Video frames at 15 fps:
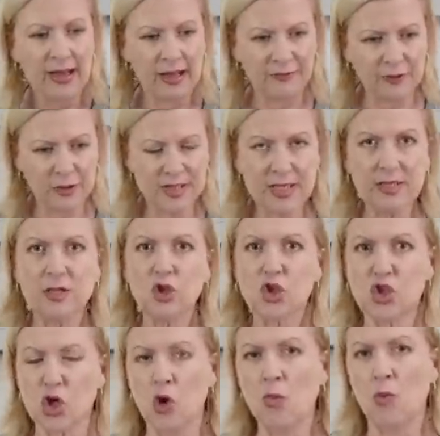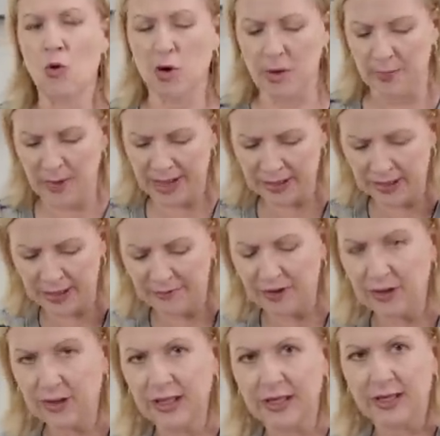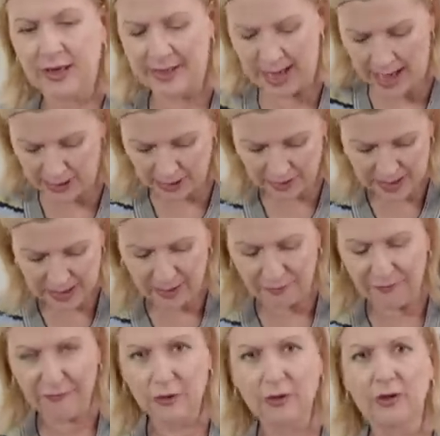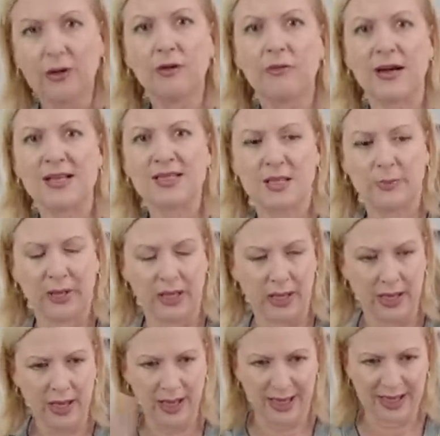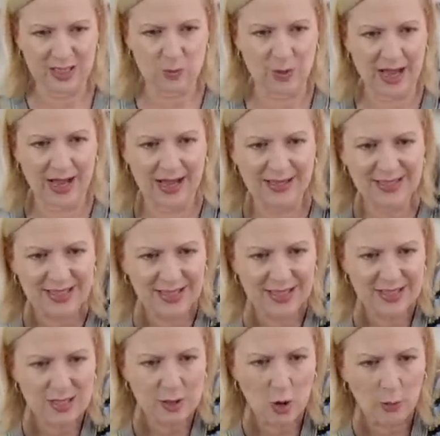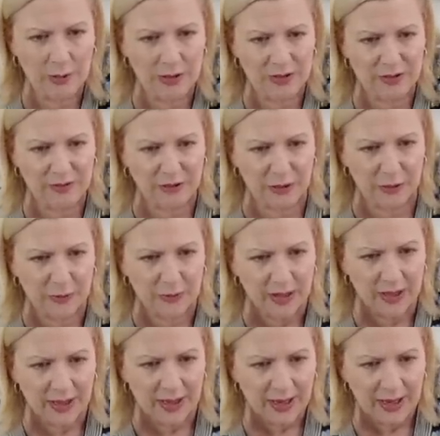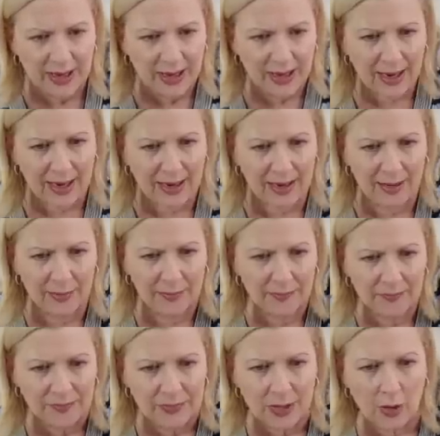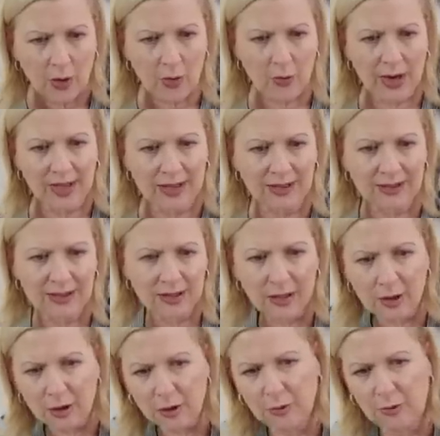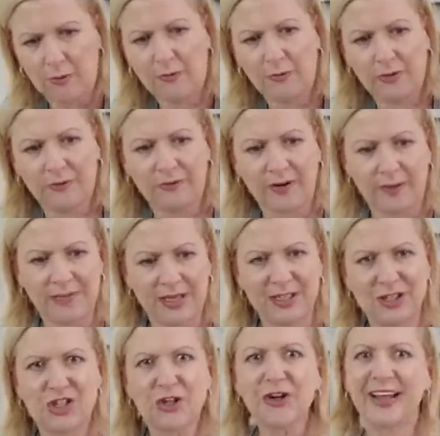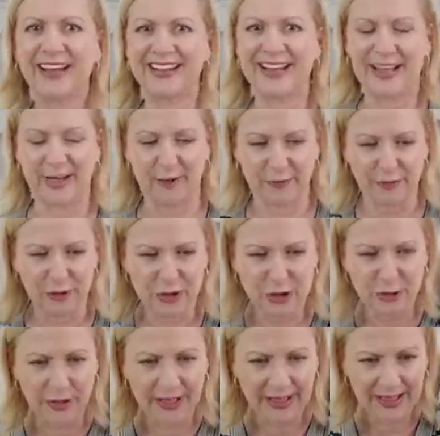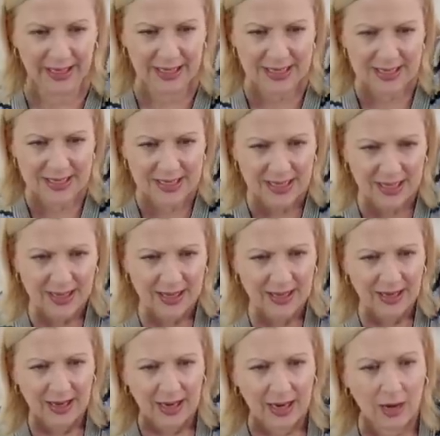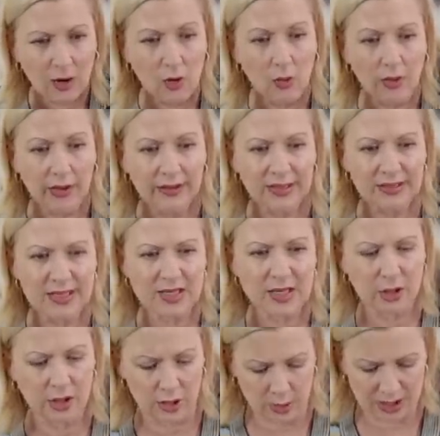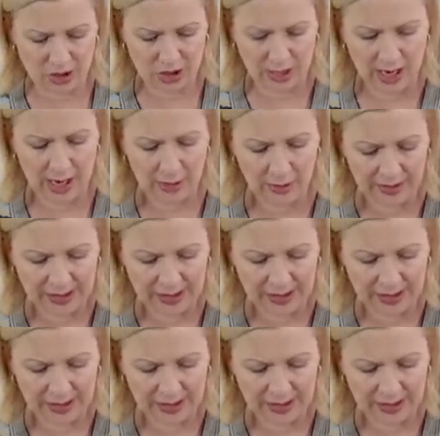If you see the show more button, if you click on that, you'll see the full recipe expands and is open to view. Hello from Nigeria. Thank you for joining us. Oh, this is a good question, Ira.